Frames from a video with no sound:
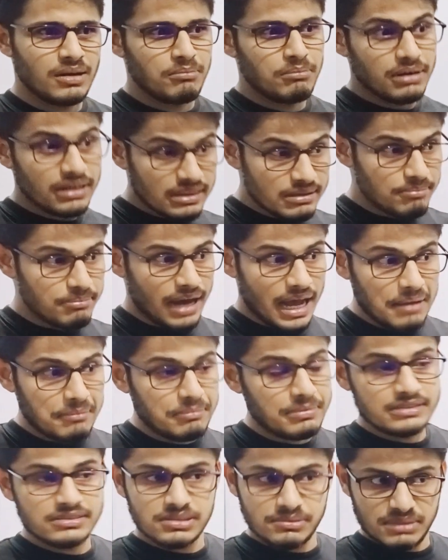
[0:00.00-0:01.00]
but the
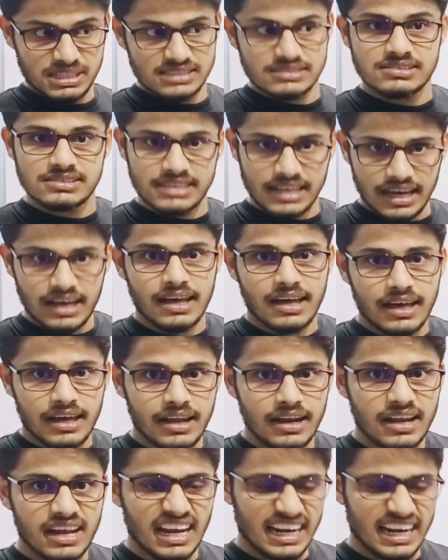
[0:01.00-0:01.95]
biprism is there.